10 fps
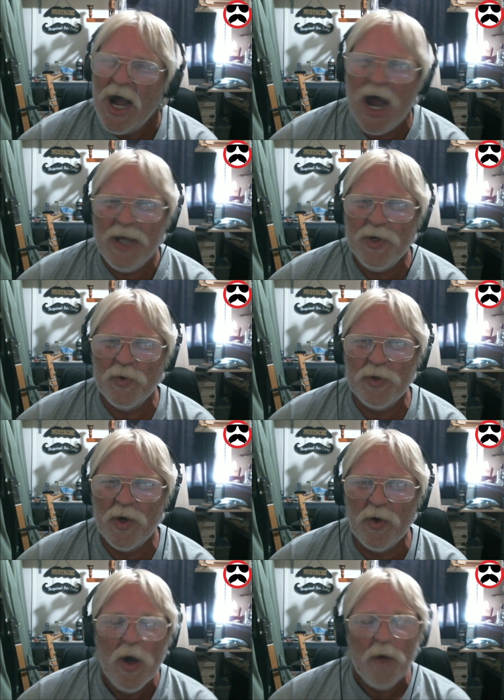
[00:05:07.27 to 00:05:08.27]
I don't
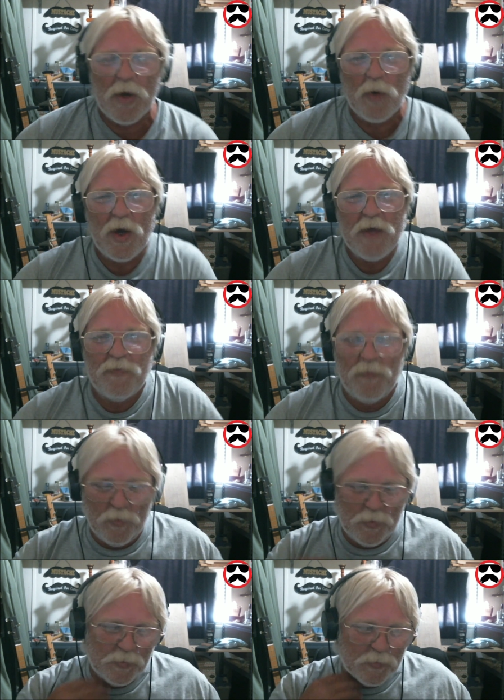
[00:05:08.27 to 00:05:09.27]
know. My wife
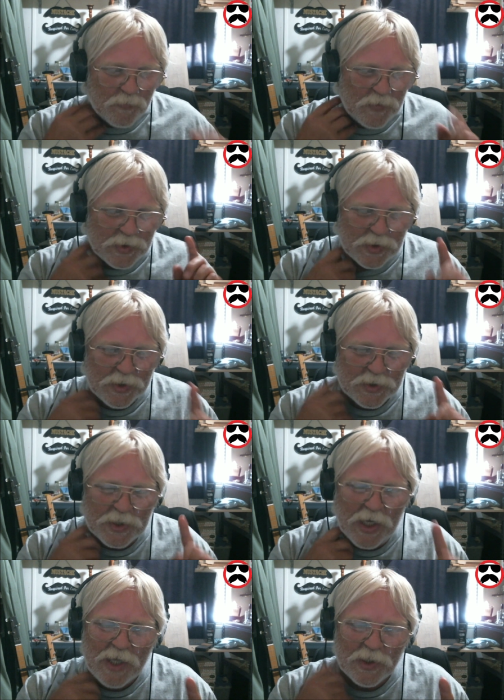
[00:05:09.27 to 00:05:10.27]
visited
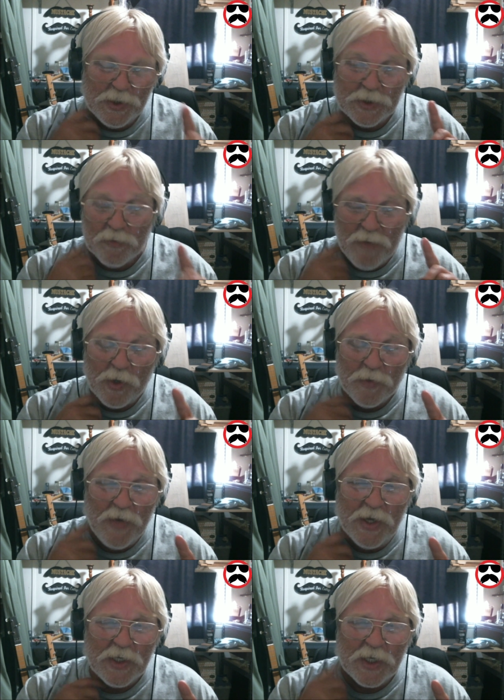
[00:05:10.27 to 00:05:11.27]
Scotland. As a matter of
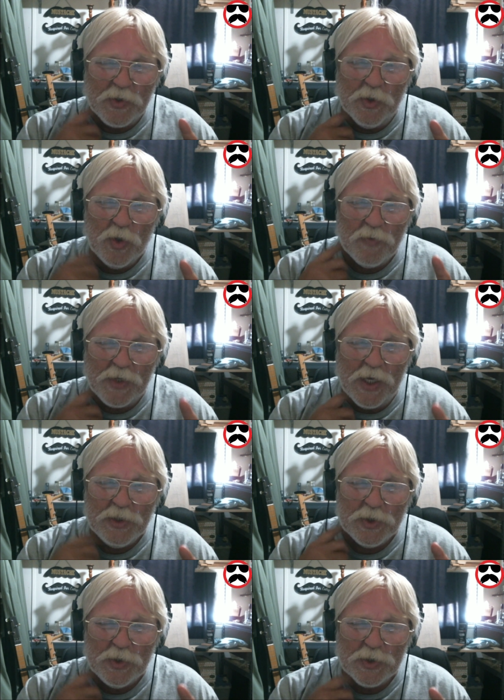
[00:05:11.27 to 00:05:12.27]
fact, I got the
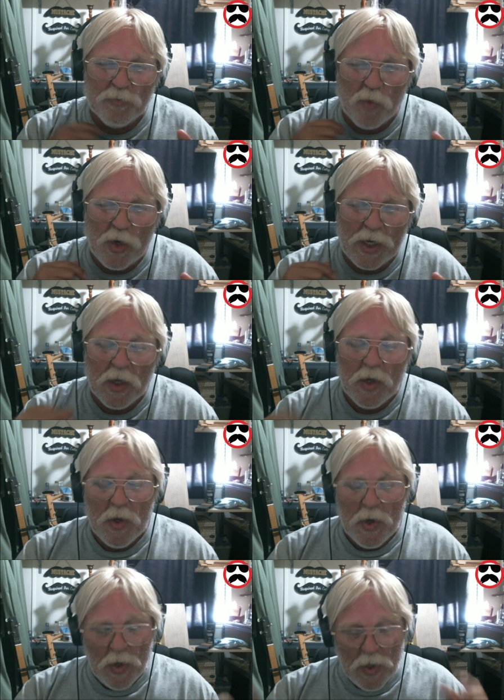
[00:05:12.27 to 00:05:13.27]
notification this morning.
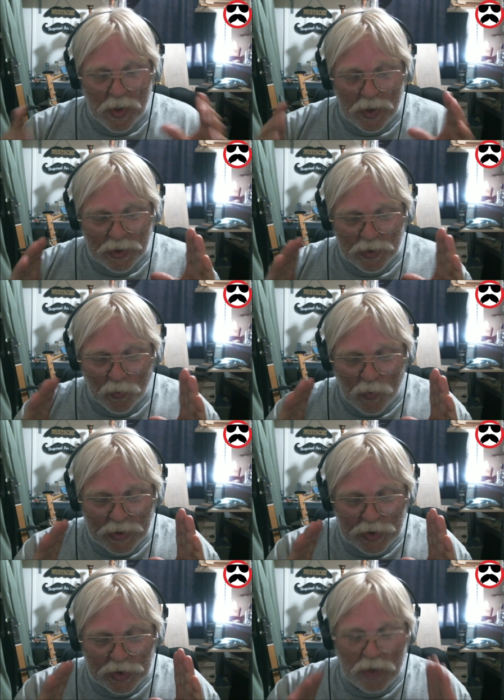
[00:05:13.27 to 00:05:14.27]

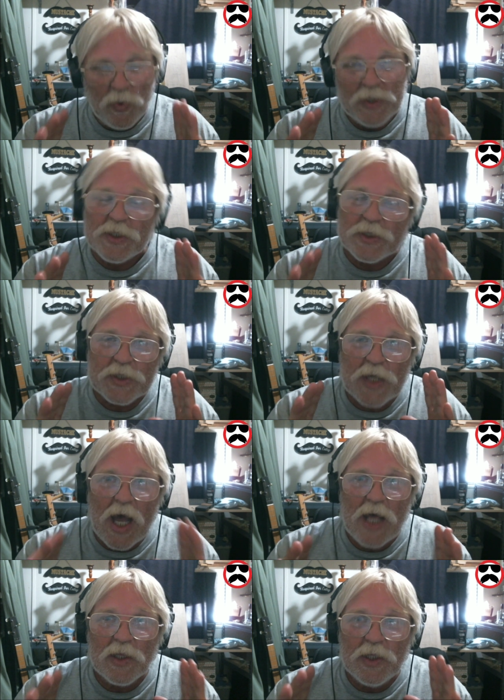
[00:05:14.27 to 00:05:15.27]
When she went to
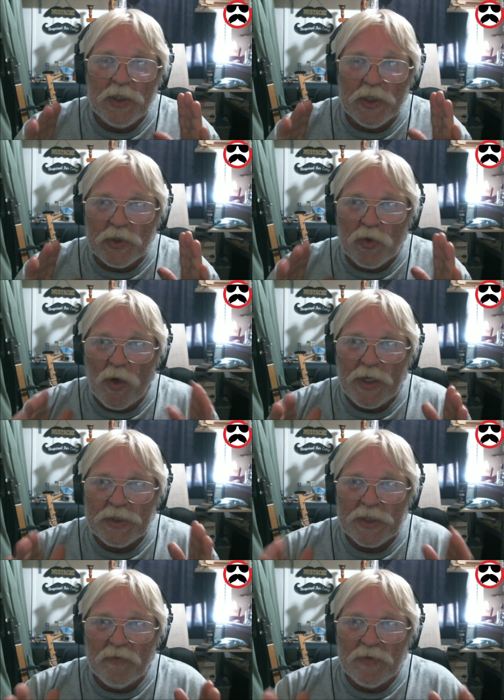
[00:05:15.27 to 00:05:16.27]
Scotland in twenty
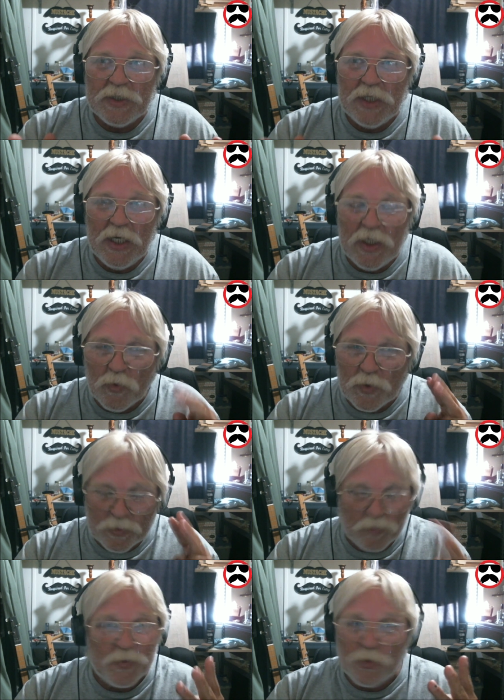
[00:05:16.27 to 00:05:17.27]
seventeen, it
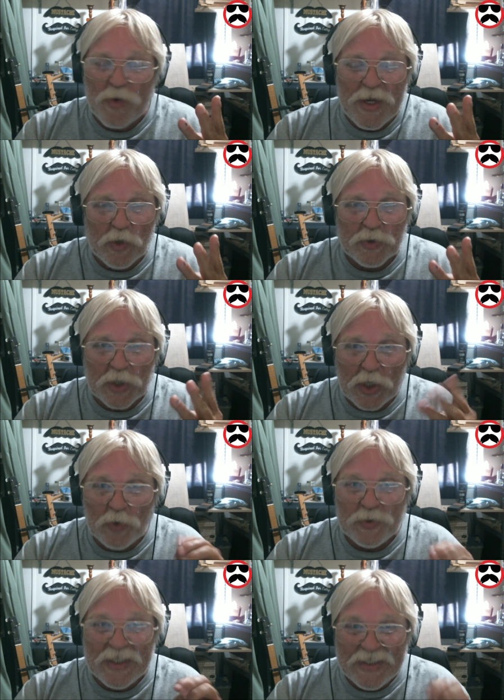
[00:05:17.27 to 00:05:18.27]
was three years
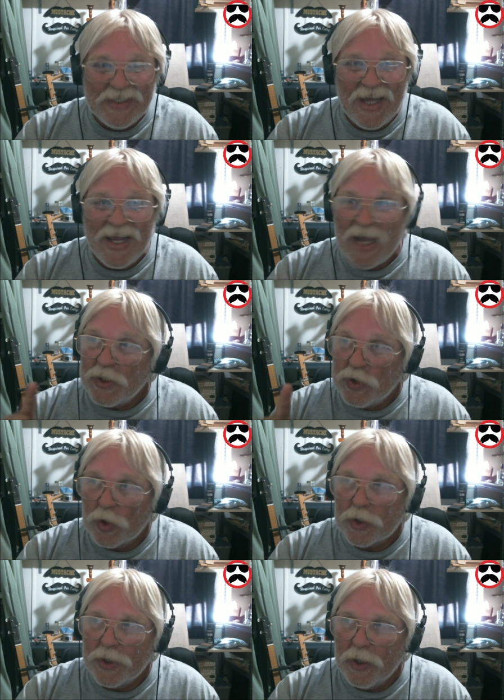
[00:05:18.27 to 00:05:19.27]
ago today, I
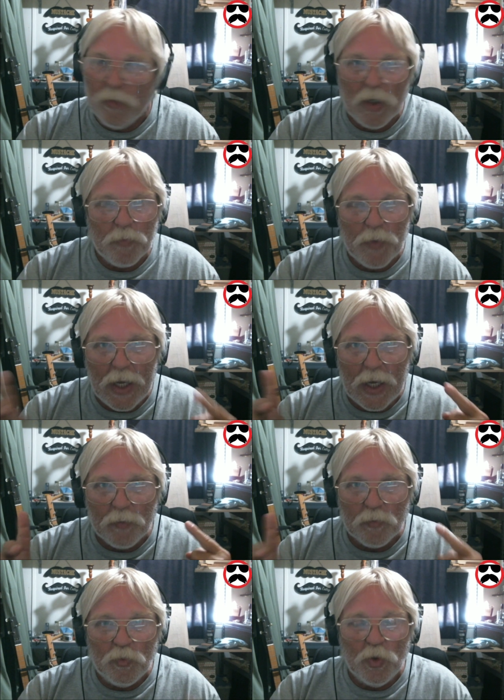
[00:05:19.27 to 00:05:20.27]
took them up
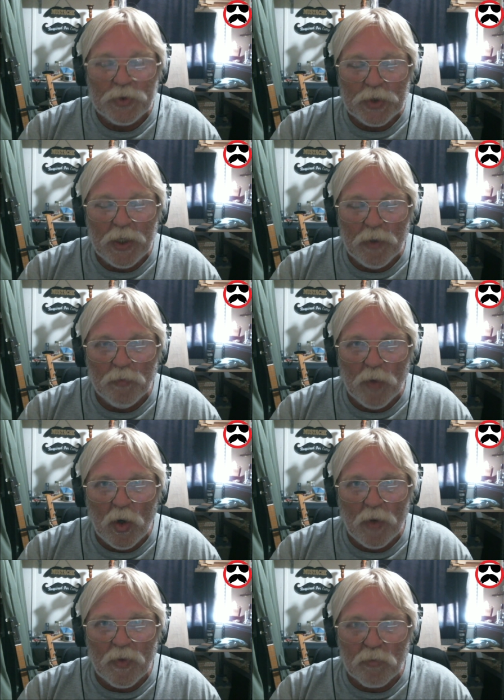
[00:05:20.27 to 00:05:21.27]
and put them
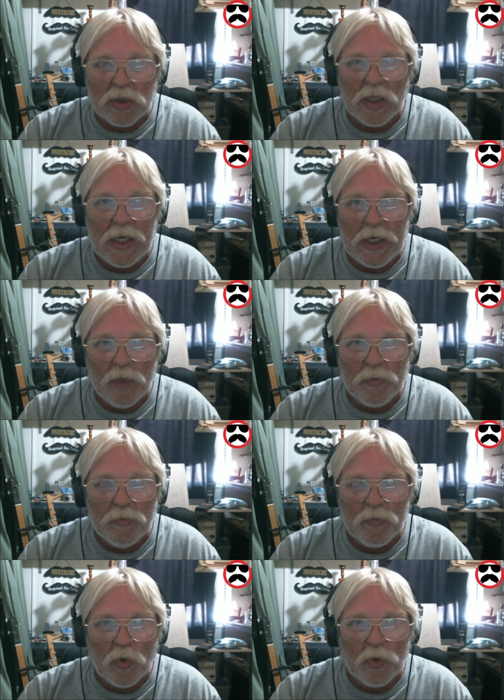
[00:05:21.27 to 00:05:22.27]
on the plane up
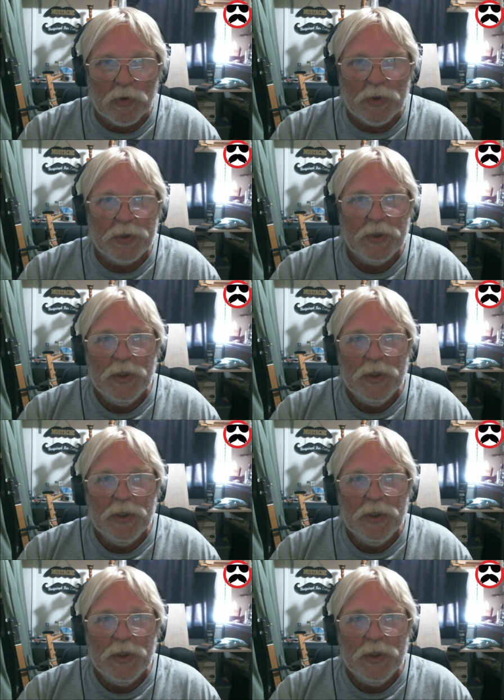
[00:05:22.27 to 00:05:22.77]
in Portland.